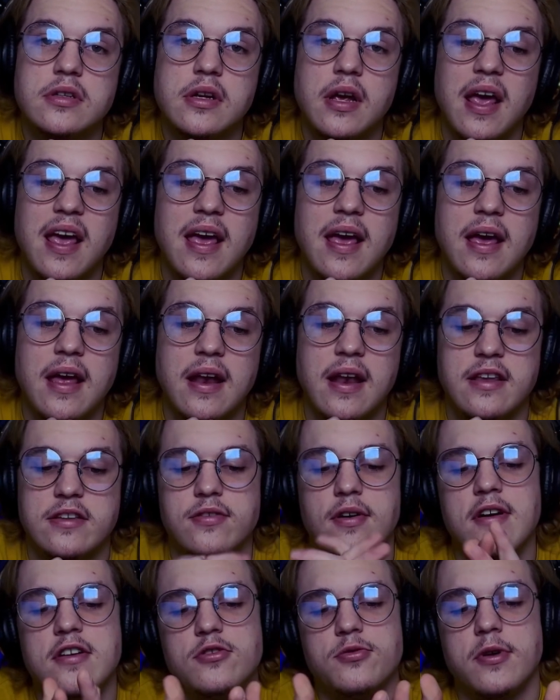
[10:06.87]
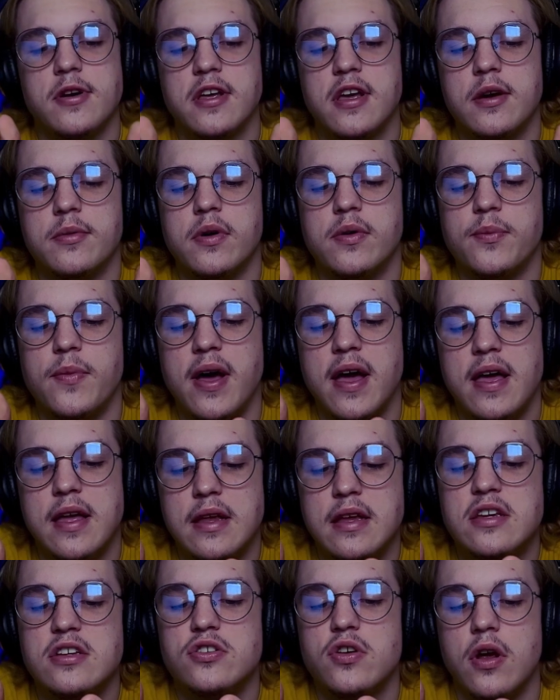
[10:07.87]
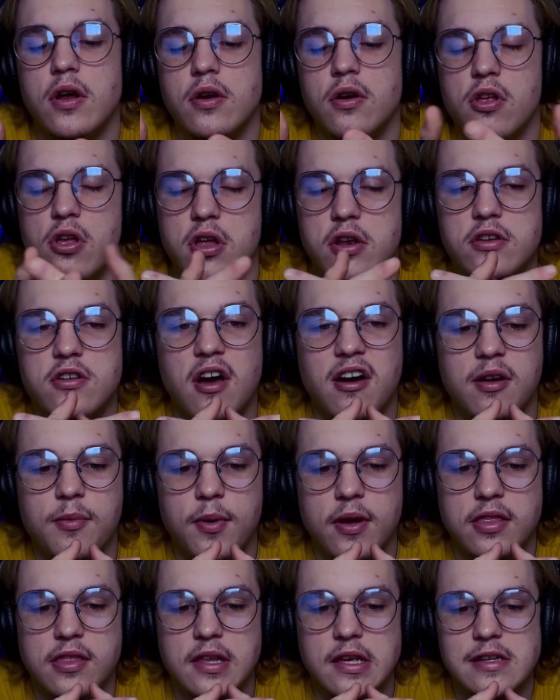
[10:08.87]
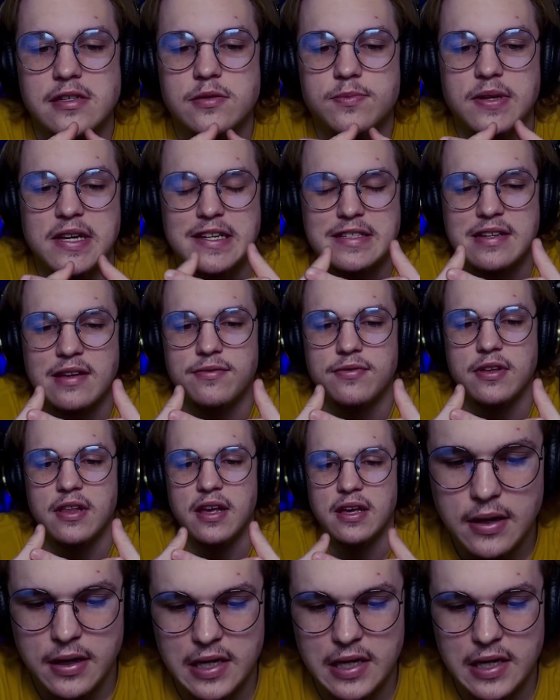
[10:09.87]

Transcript: And so I just want to come on my channel and talk about this because I feel like